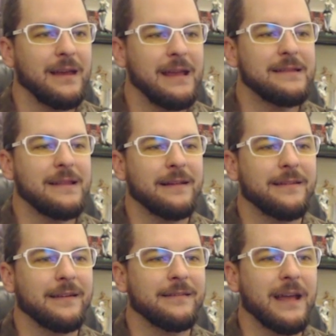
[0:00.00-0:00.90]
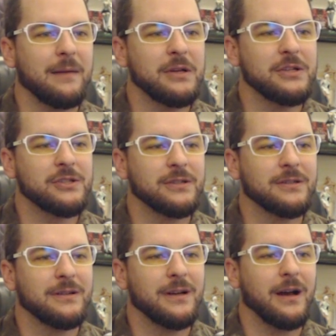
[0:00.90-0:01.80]
eat that 6 damage,
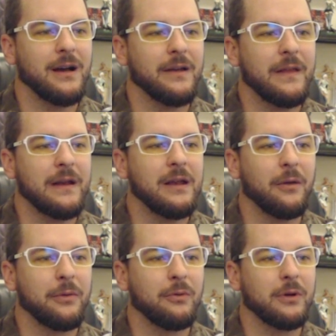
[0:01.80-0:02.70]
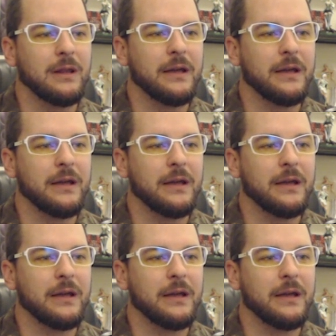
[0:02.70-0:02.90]
and then heal through it